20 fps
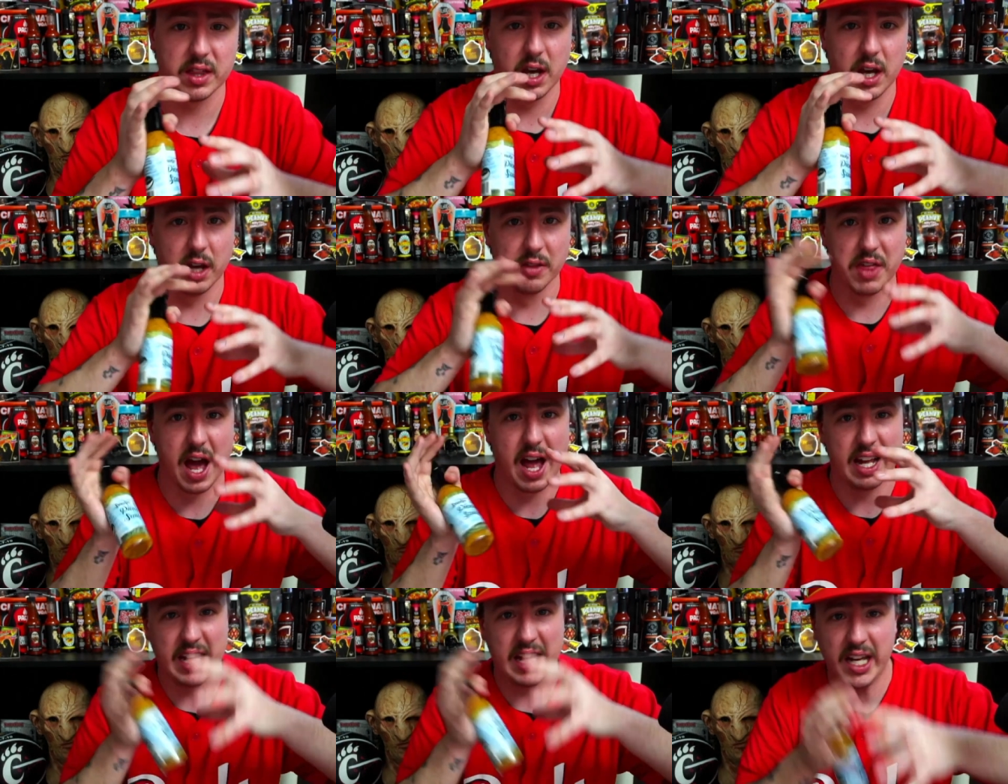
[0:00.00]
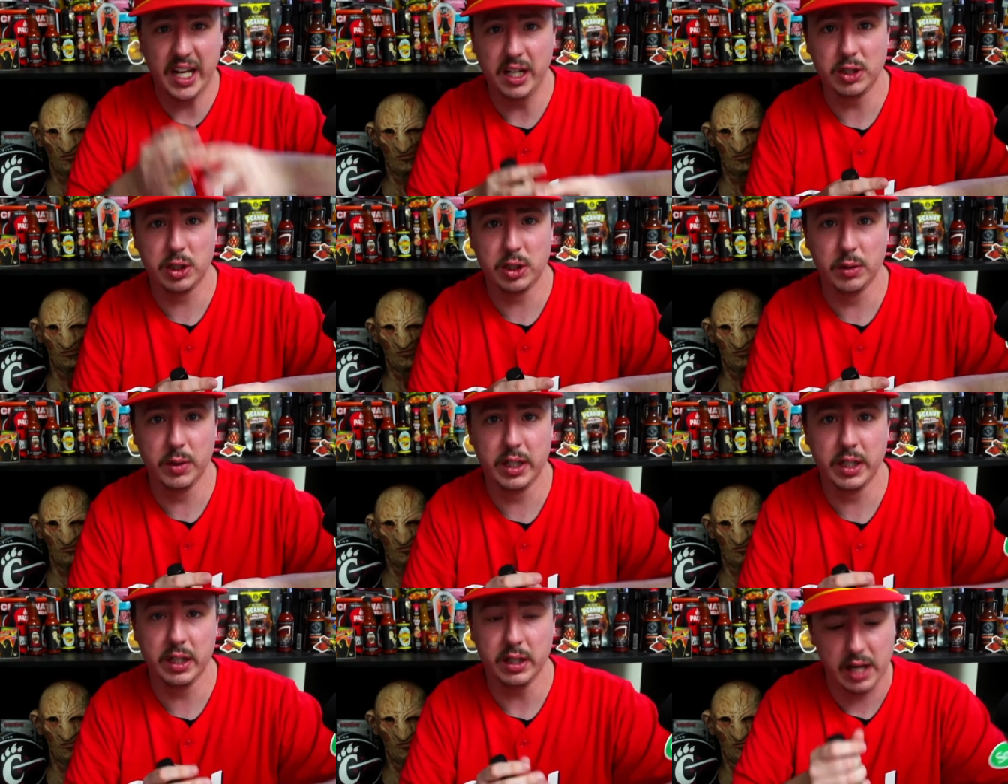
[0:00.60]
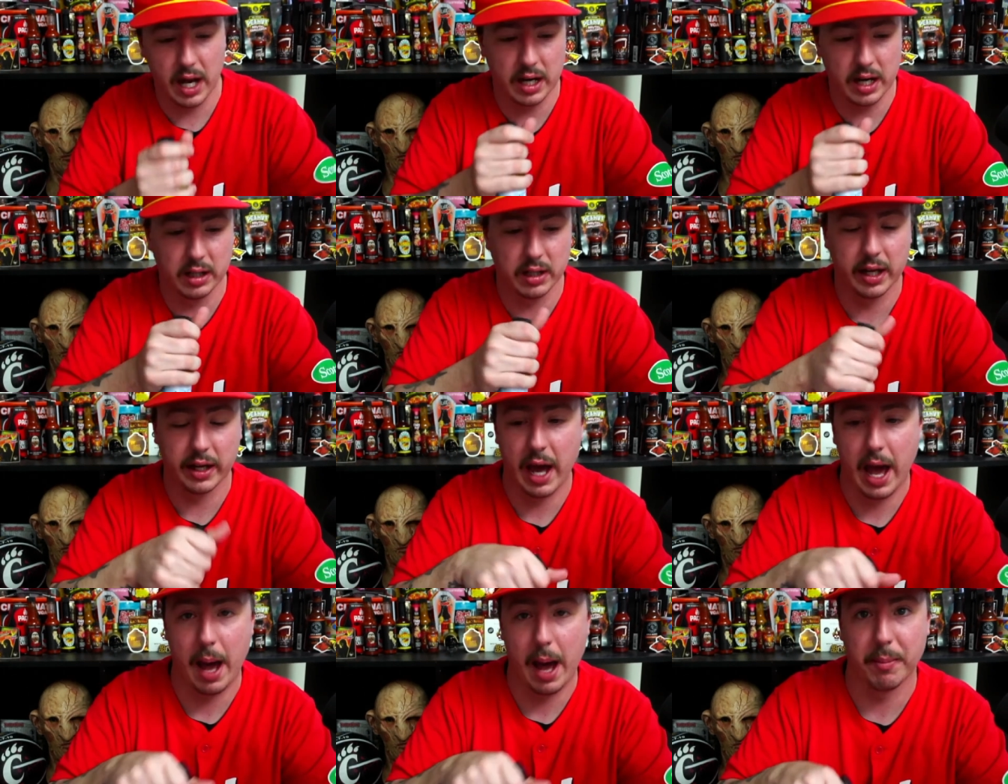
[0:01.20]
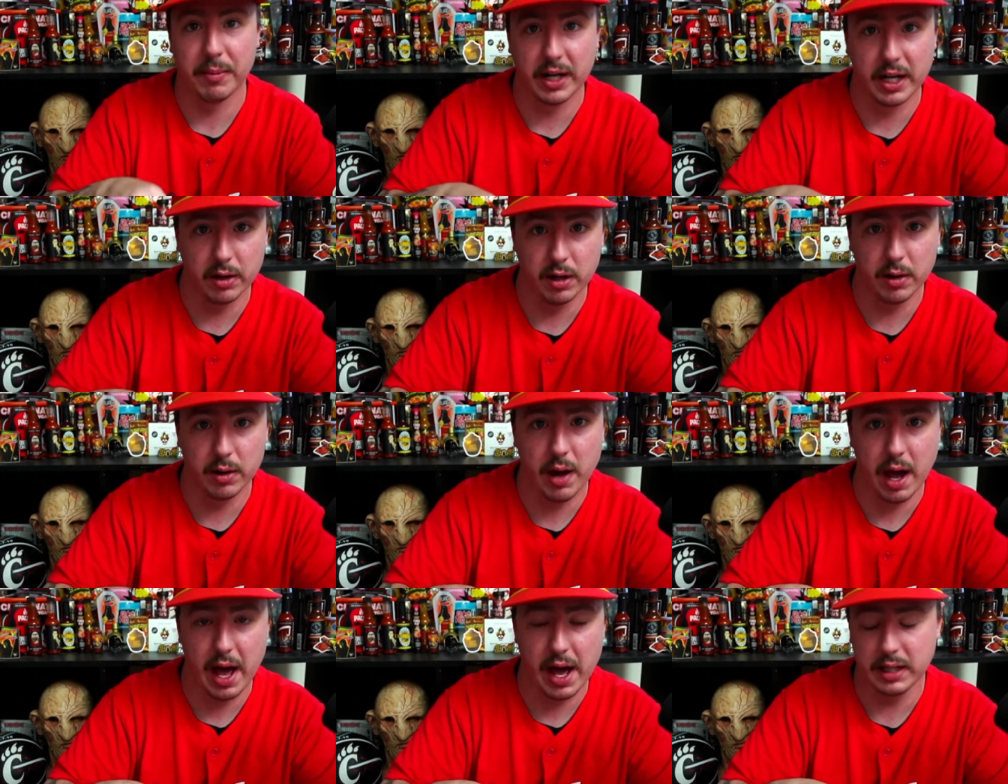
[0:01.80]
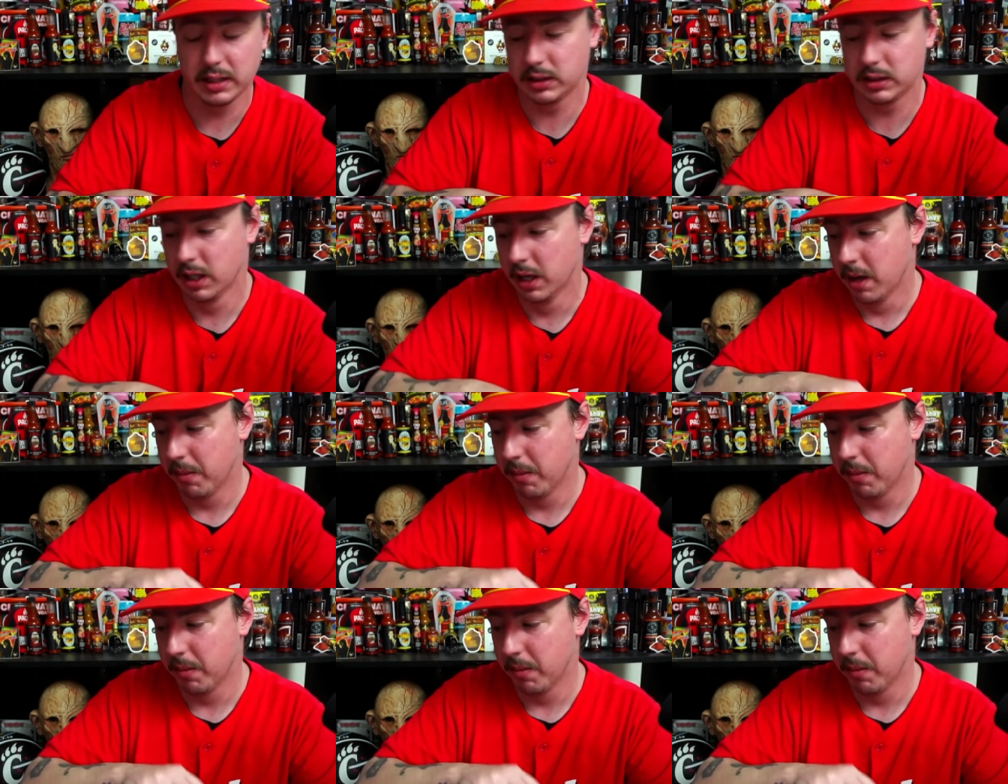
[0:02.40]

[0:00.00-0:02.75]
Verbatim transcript: that heat to it, kind of like a habanero has.